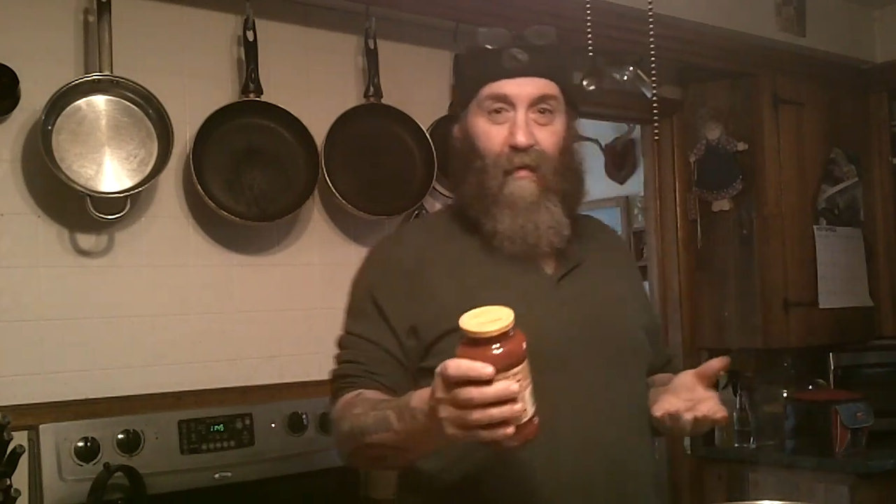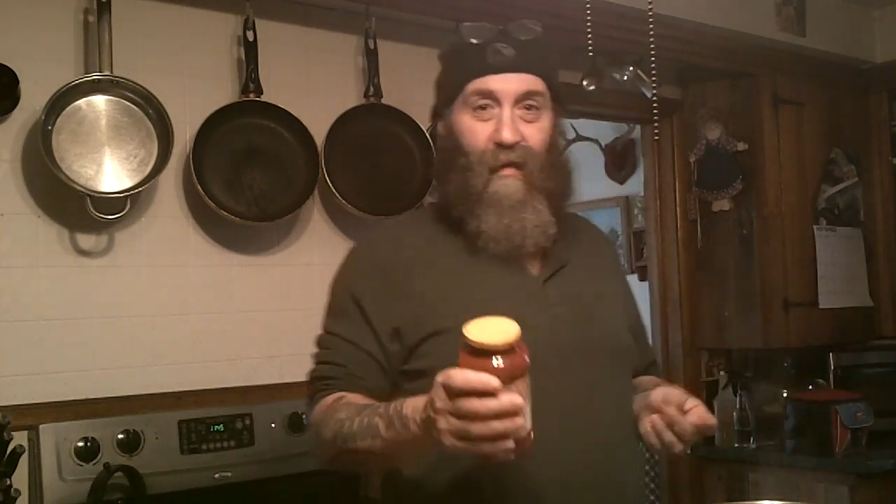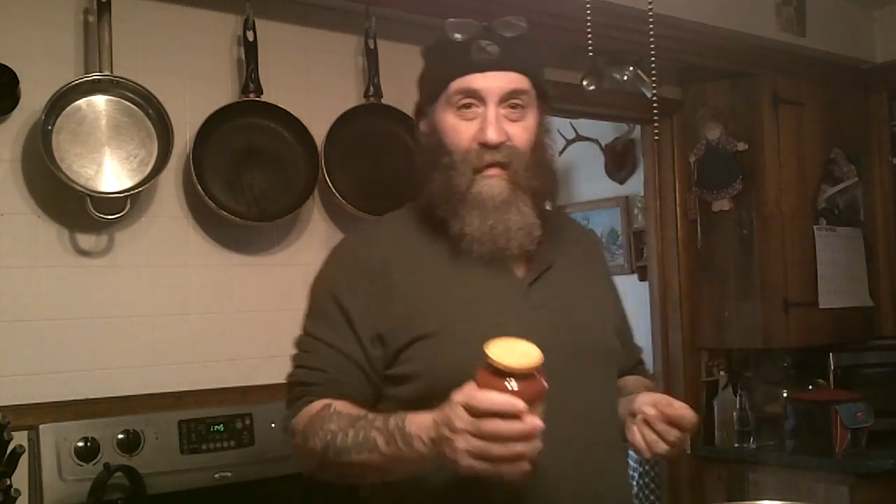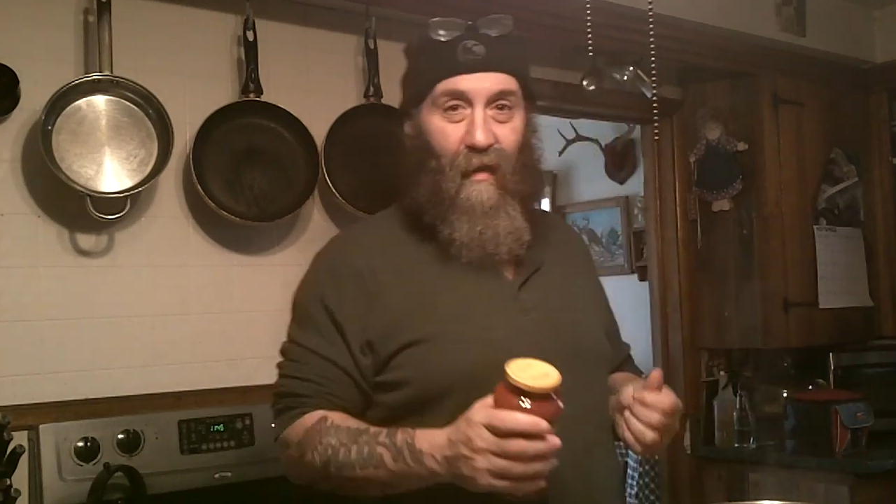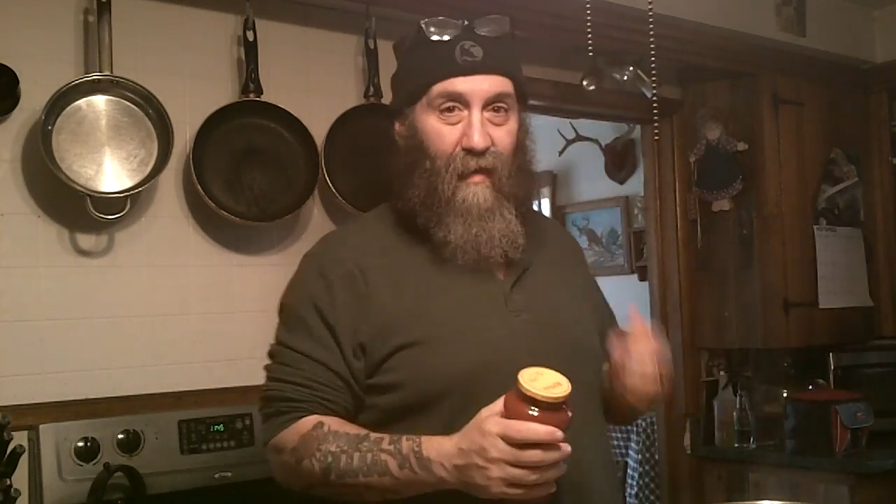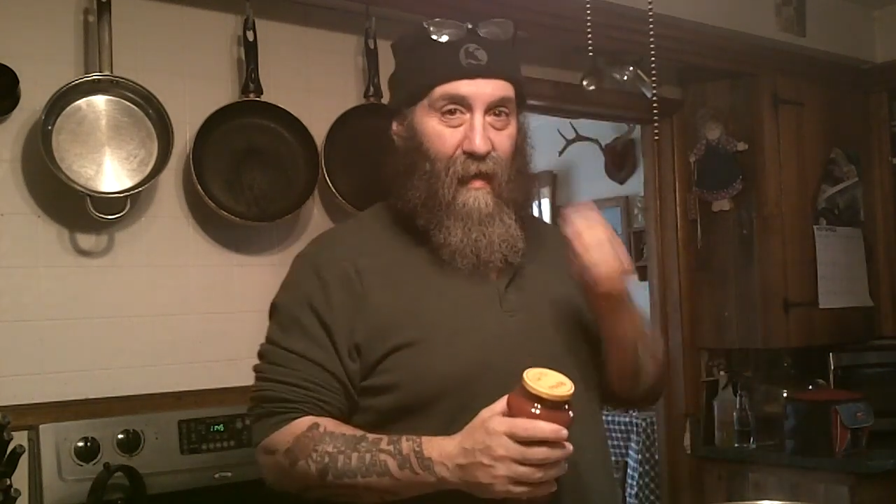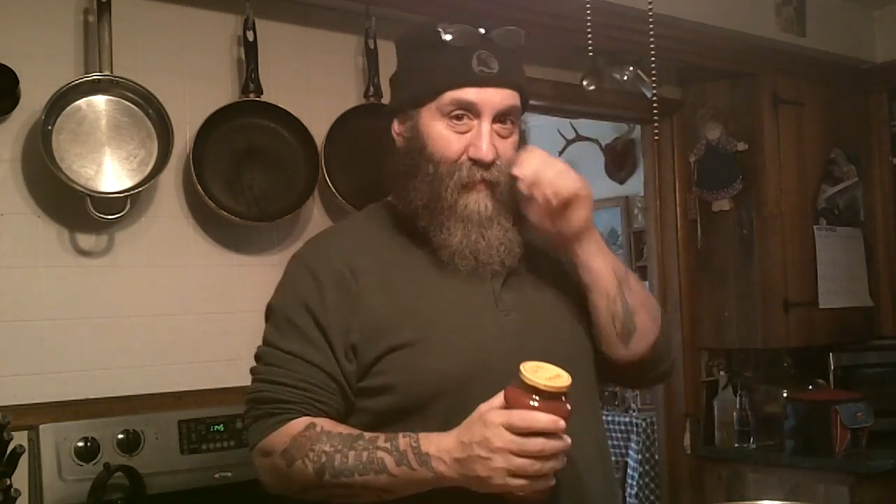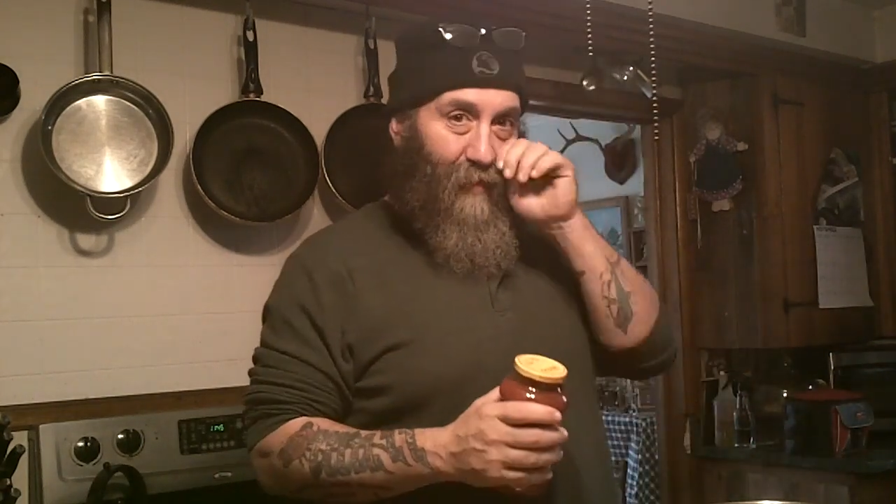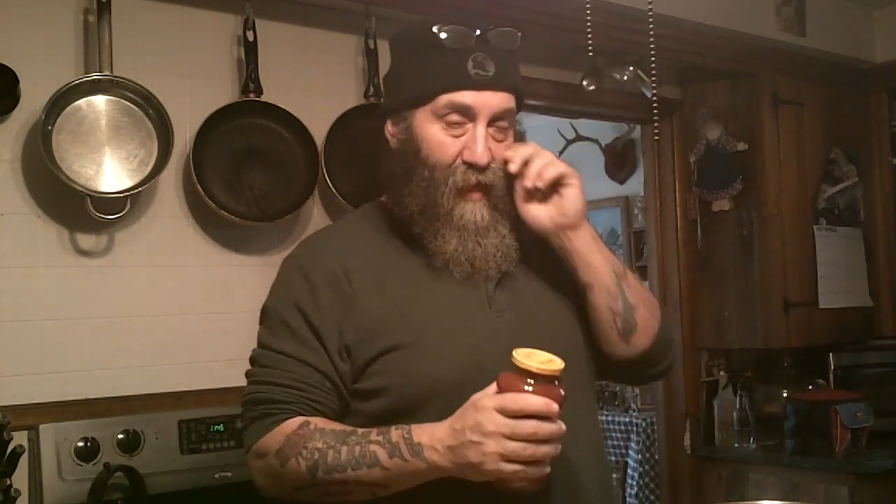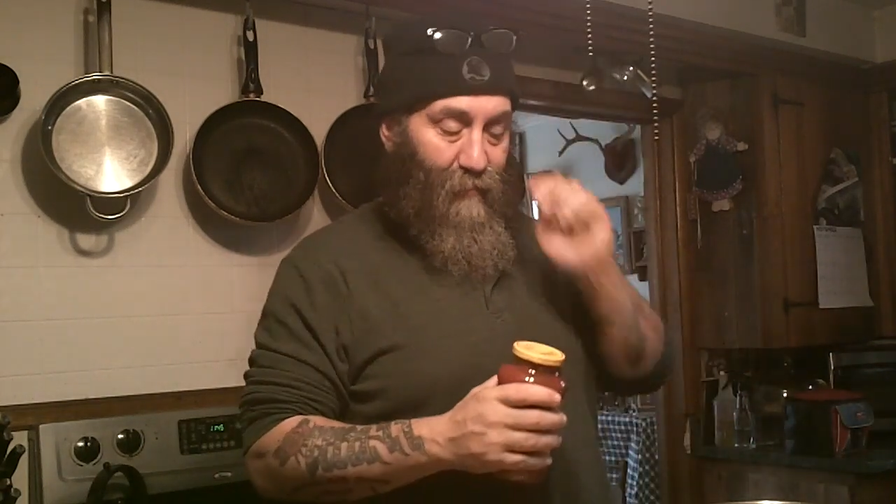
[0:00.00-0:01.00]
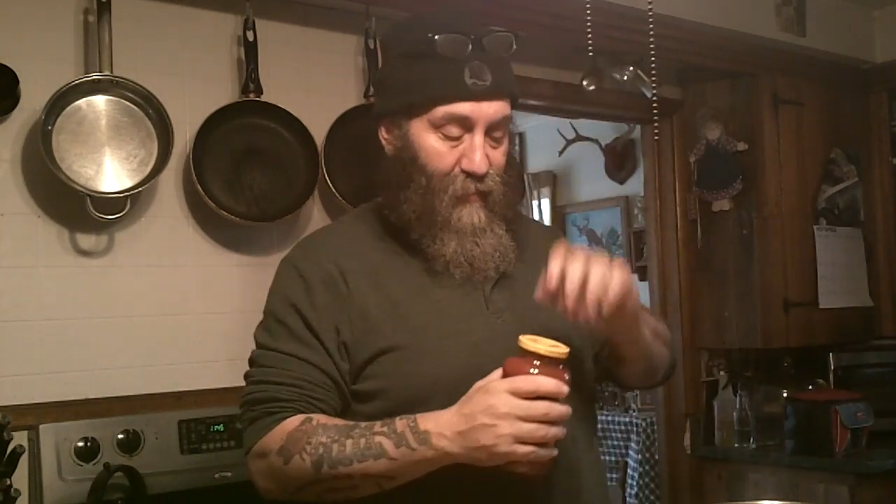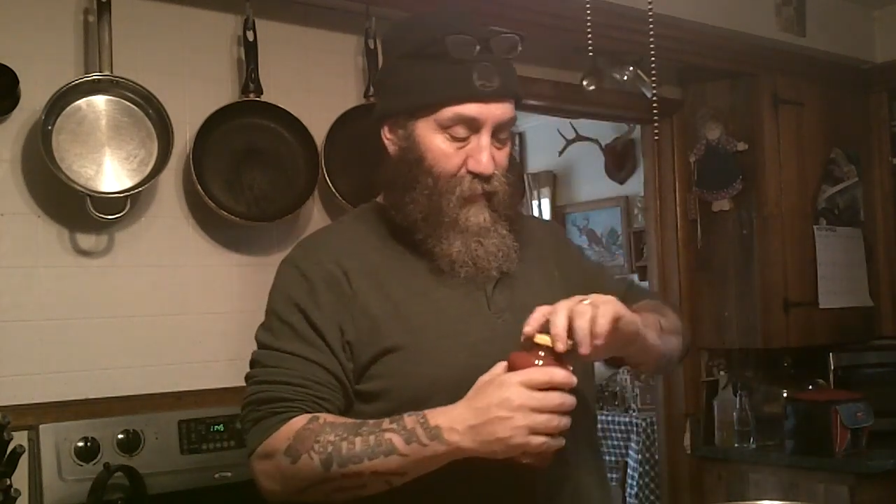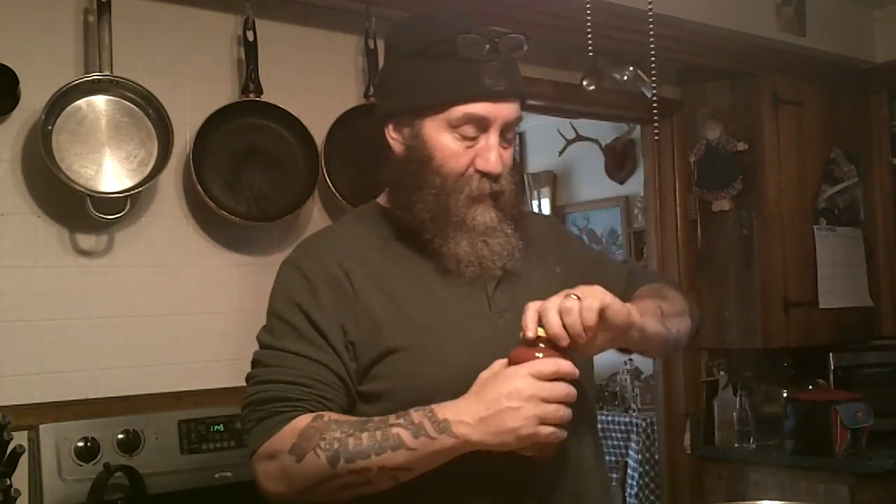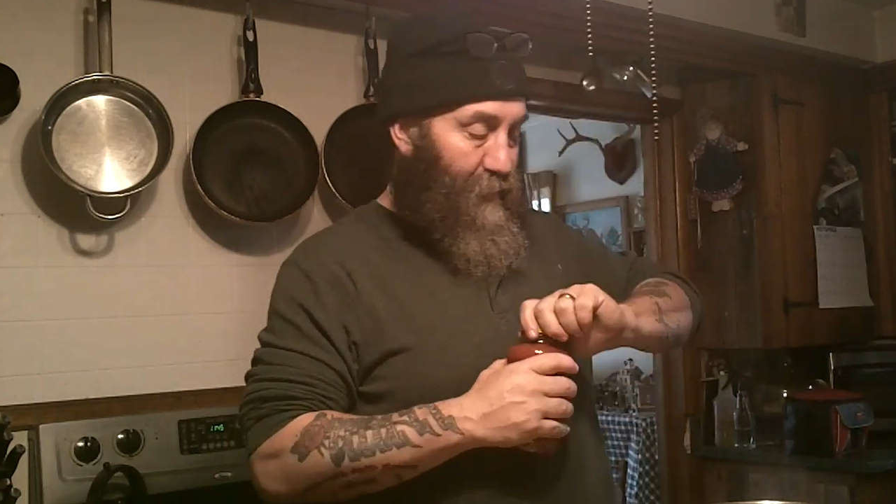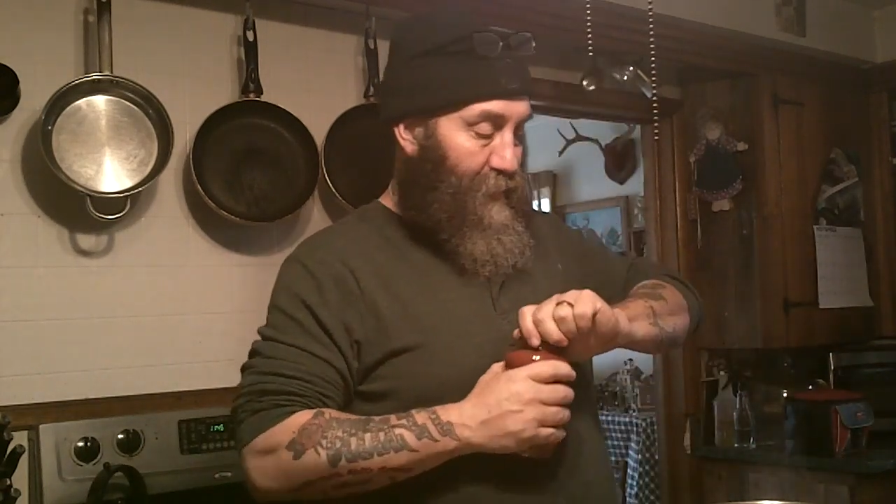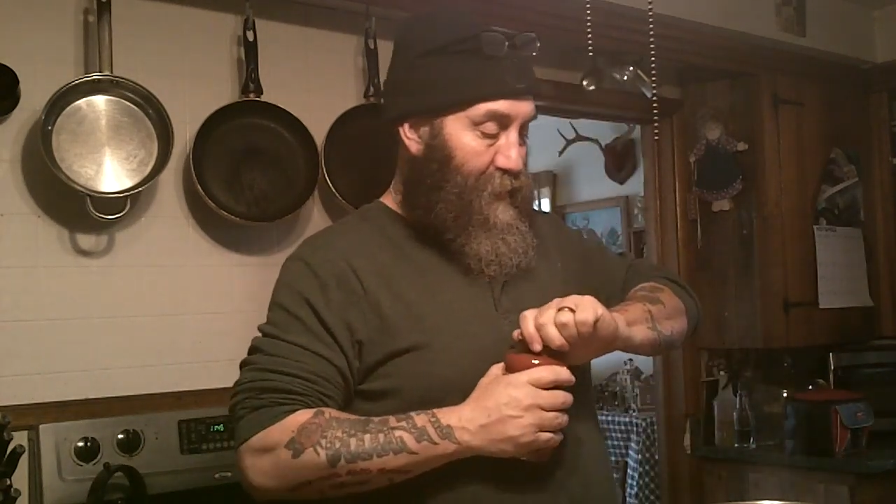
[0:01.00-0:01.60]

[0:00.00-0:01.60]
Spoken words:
just doesn't have the time to do it.